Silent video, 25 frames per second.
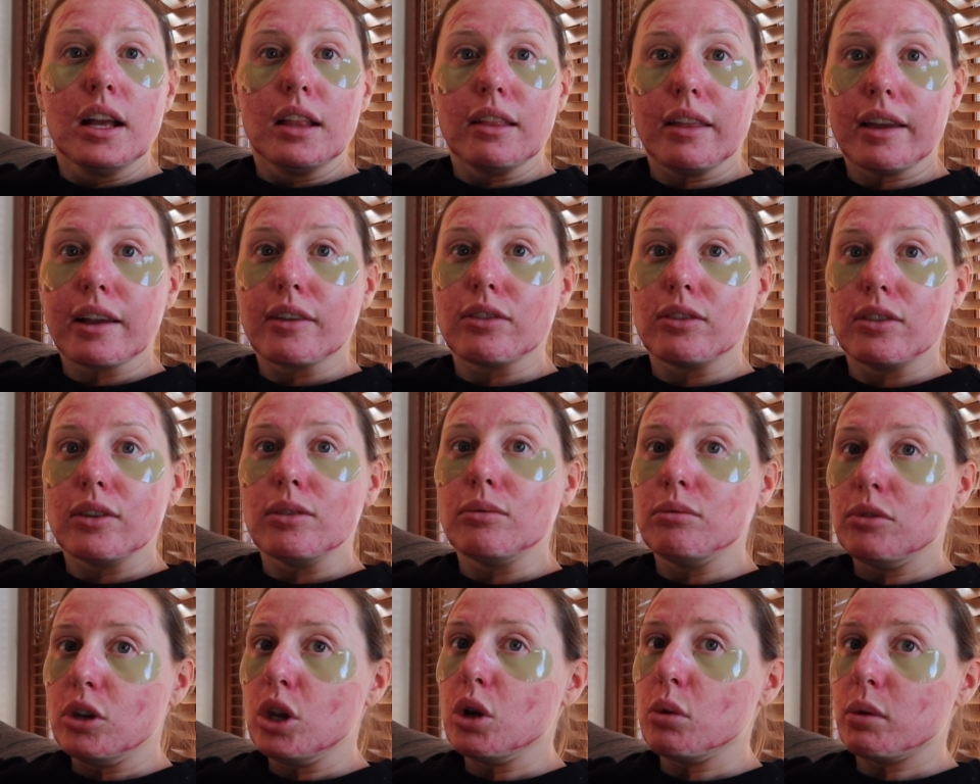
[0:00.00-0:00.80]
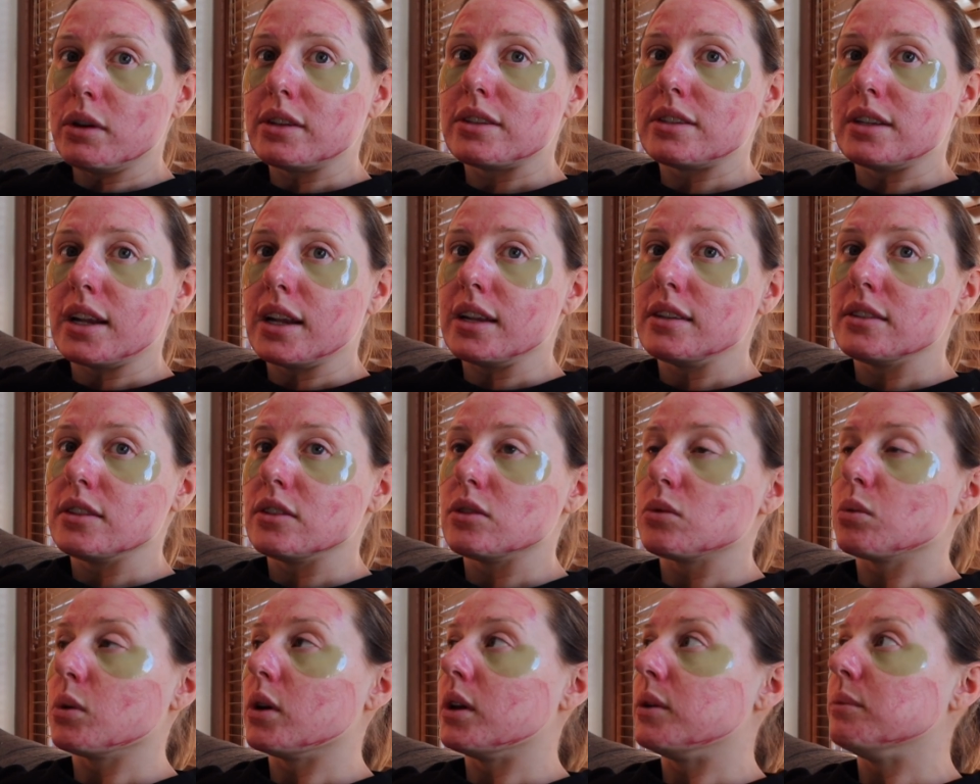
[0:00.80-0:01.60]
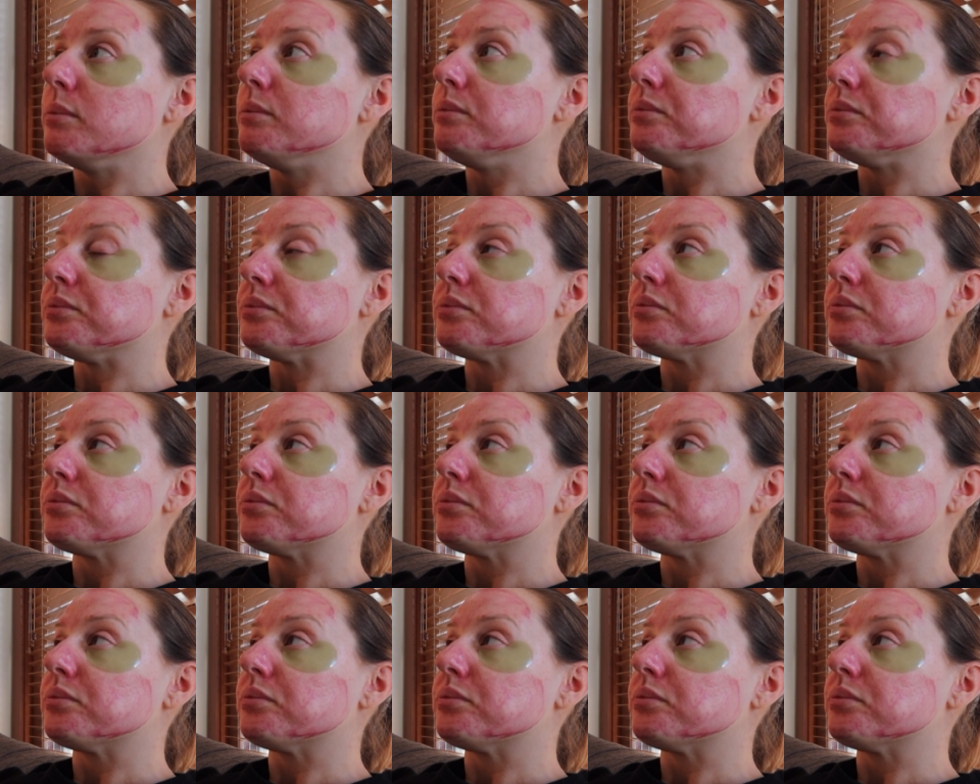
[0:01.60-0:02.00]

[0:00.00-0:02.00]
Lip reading: like the newest, nicest one.